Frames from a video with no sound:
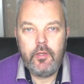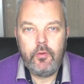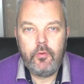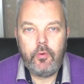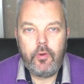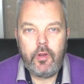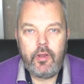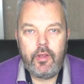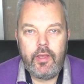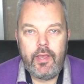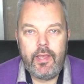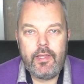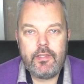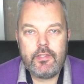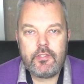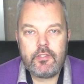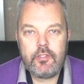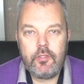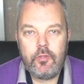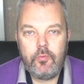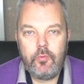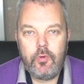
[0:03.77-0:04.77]
where I
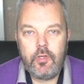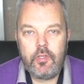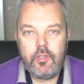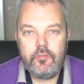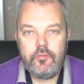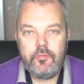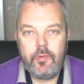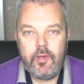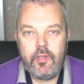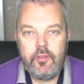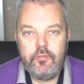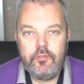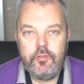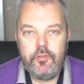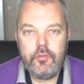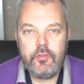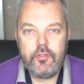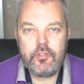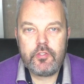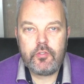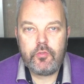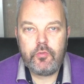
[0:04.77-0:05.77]
answer one of my
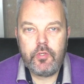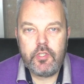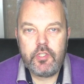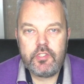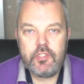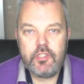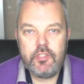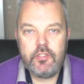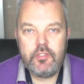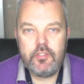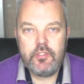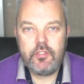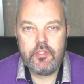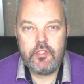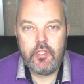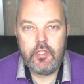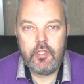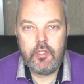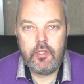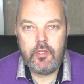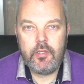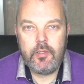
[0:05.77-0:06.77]
viewers questions
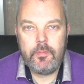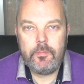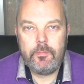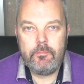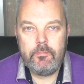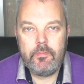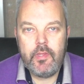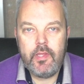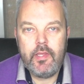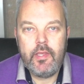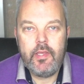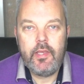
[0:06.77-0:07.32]
um,